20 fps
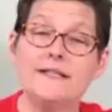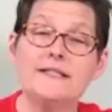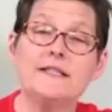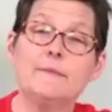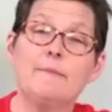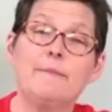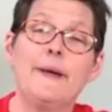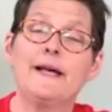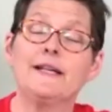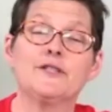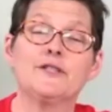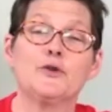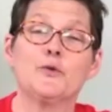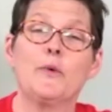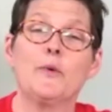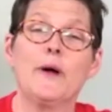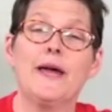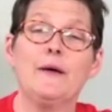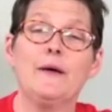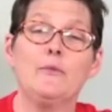the best
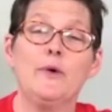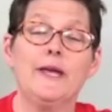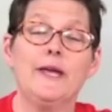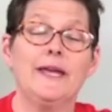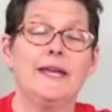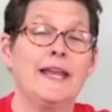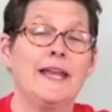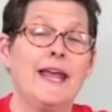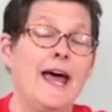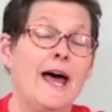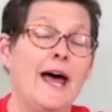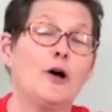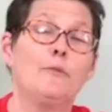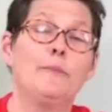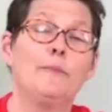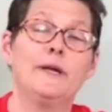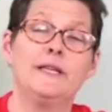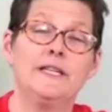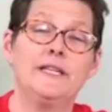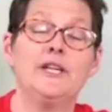way we can help
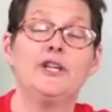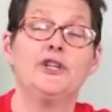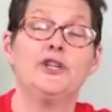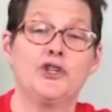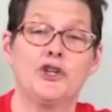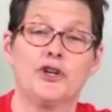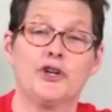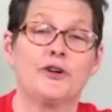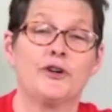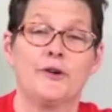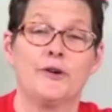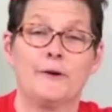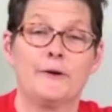a teacher?